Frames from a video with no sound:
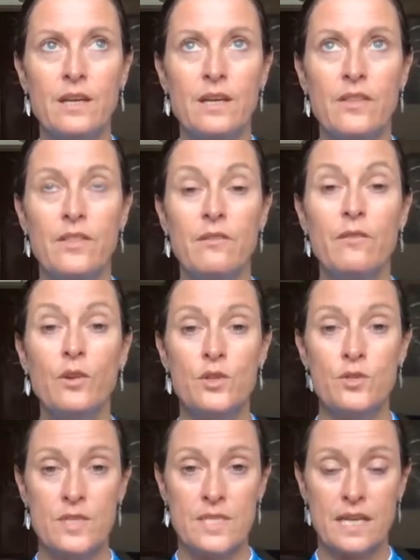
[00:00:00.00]
the
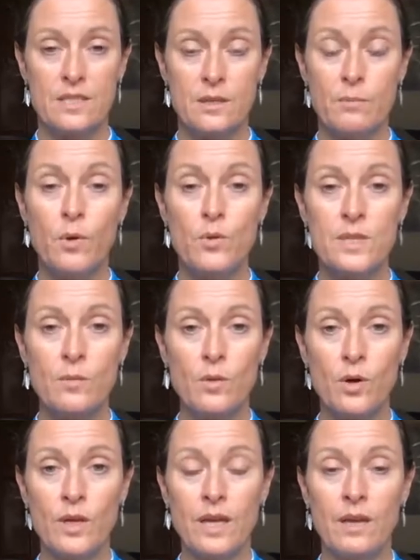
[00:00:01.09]
voluntary sector, mostly
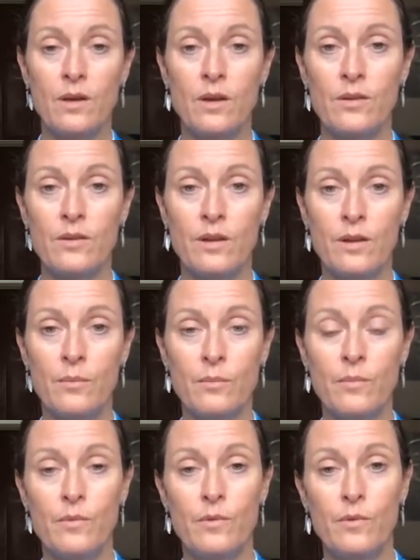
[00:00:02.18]
working
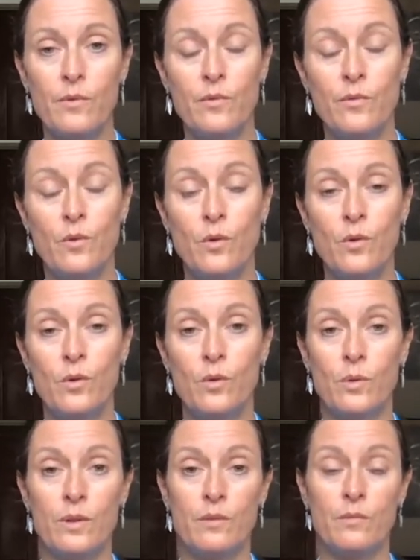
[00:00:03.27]
for
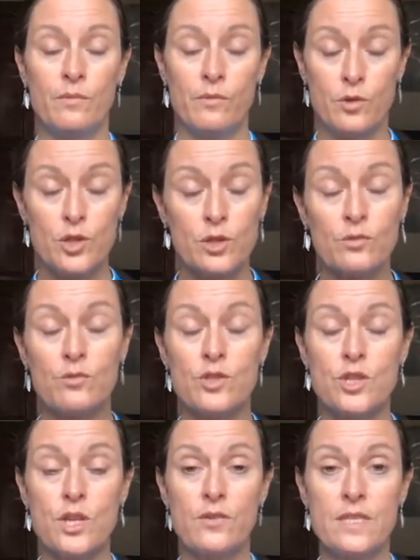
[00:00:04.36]
children's
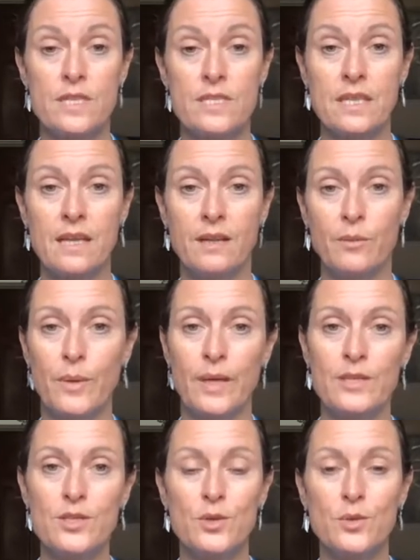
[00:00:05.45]
charities and helping
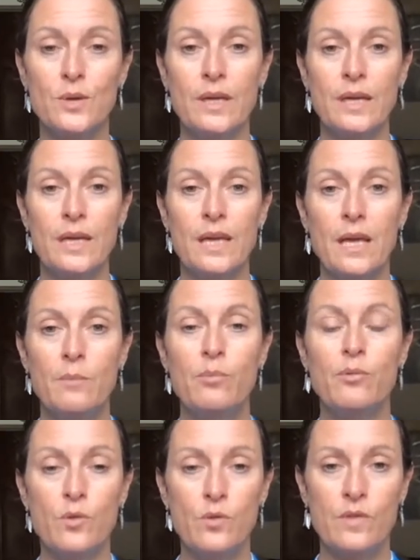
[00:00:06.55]
to
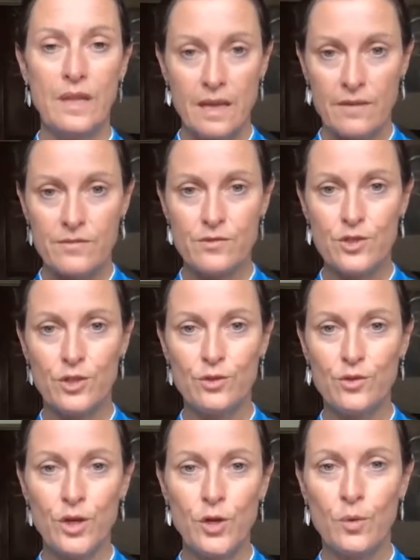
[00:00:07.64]
improve the lives of children
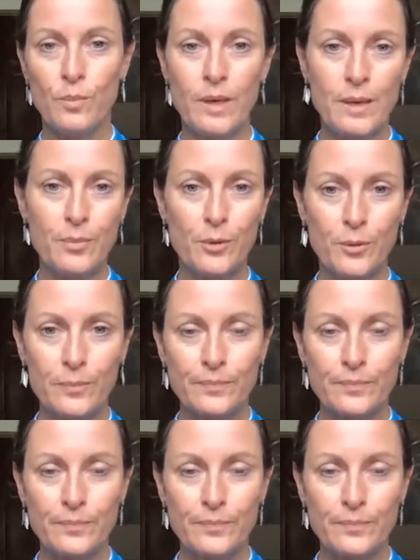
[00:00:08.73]
and young people,